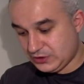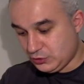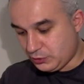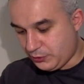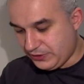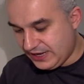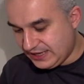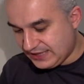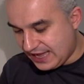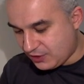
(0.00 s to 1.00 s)
to
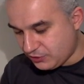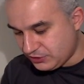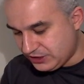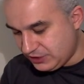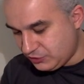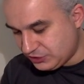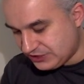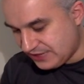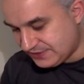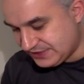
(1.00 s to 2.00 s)
create a continuous
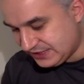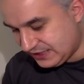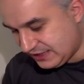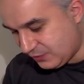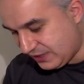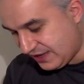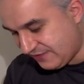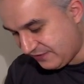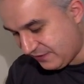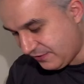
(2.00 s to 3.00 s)
time signal that we
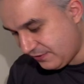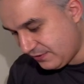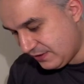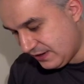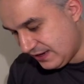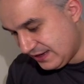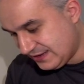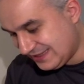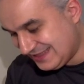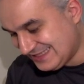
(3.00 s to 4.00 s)
have here
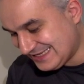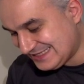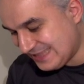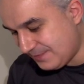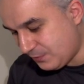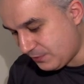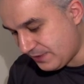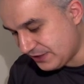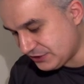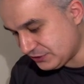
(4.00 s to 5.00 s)
that is a sample
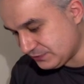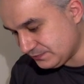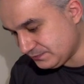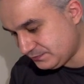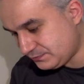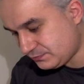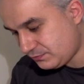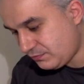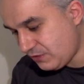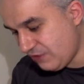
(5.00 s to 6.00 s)
version
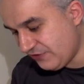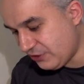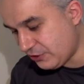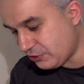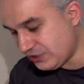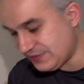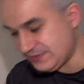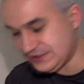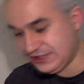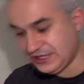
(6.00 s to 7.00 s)
of another
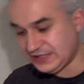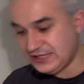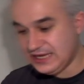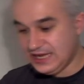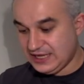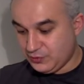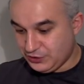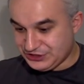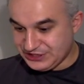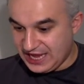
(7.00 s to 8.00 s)
continuous,
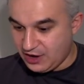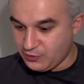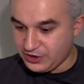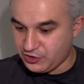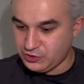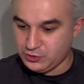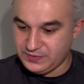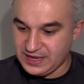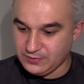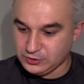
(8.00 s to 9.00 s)
which now we are going to
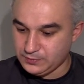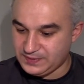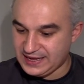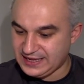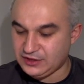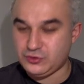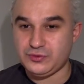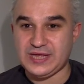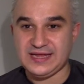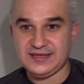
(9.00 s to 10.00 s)
be able to plug
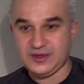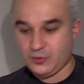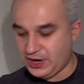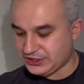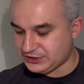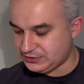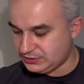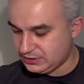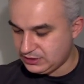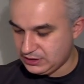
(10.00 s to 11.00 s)
into that equation
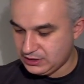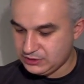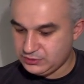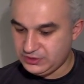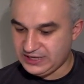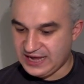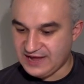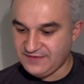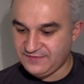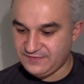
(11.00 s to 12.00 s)
to
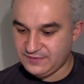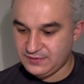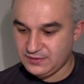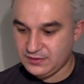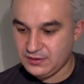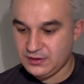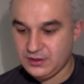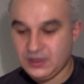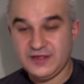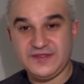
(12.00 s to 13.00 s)
derive
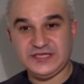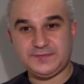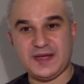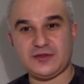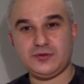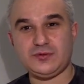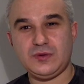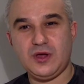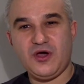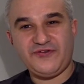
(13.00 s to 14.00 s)
the spectrum
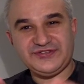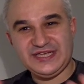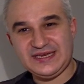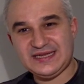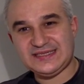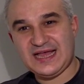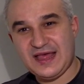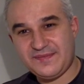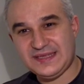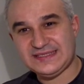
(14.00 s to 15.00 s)
of signals that
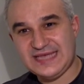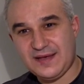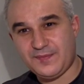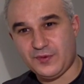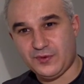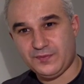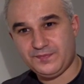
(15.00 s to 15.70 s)
have been sampled,